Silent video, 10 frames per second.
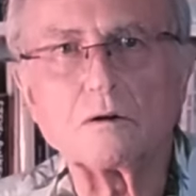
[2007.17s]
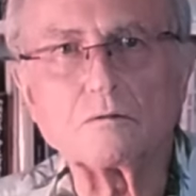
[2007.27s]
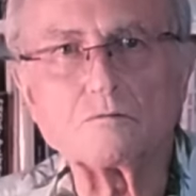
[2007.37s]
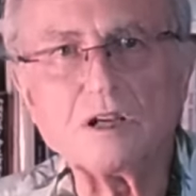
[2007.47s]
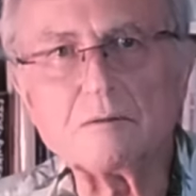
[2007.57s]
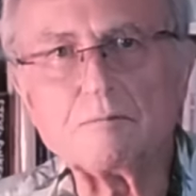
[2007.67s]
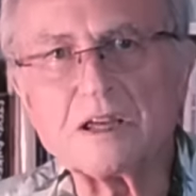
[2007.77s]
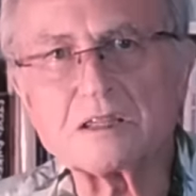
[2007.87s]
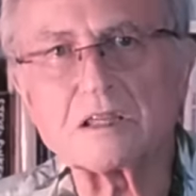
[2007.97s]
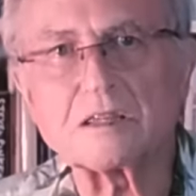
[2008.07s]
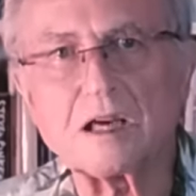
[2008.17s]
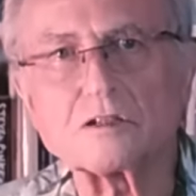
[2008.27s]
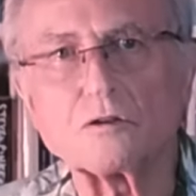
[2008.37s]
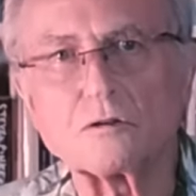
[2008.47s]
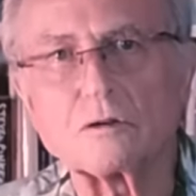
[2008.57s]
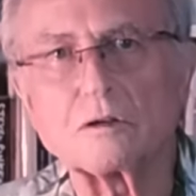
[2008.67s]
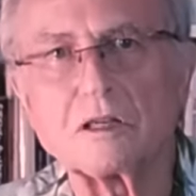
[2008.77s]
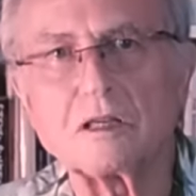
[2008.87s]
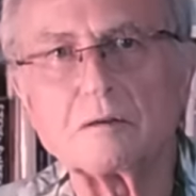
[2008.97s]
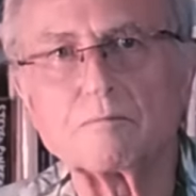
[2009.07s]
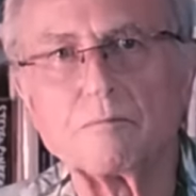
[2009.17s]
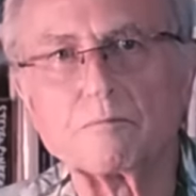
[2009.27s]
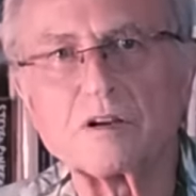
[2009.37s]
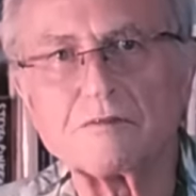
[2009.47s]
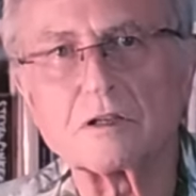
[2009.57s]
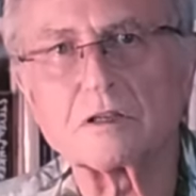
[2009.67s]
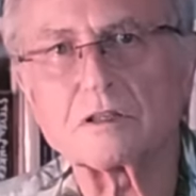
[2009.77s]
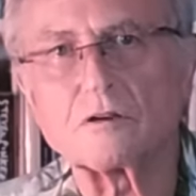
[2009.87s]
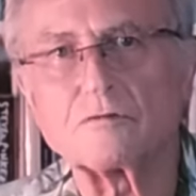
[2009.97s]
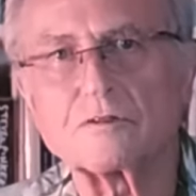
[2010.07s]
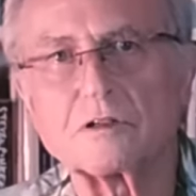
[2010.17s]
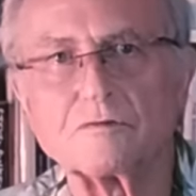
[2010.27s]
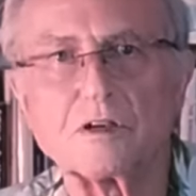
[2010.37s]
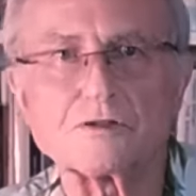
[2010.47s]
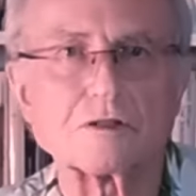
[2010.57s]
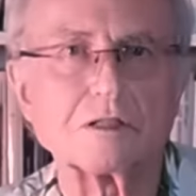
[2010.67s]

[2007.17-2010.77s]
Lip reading: Really basing that on the prevalence of convergent